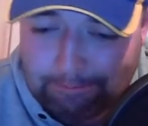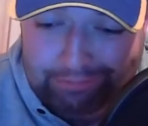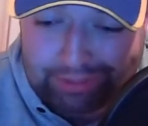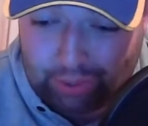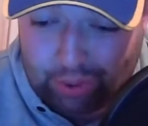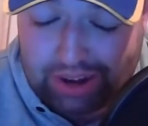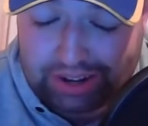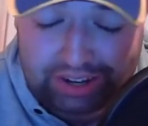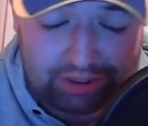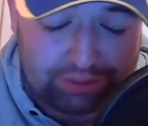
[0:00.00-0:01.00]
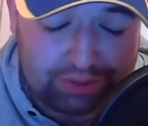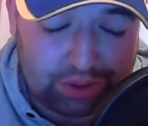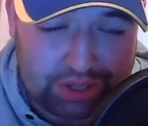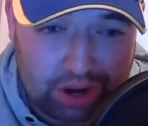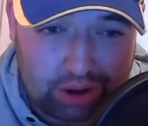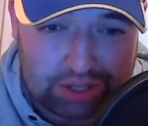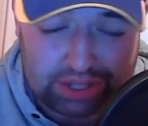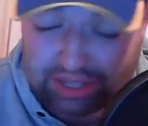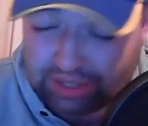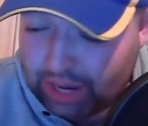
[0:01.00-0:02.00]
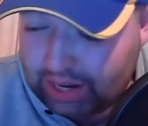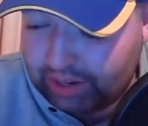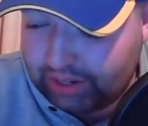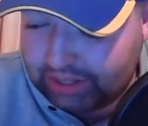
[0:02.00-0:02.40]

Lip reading: the quality of those horses as well.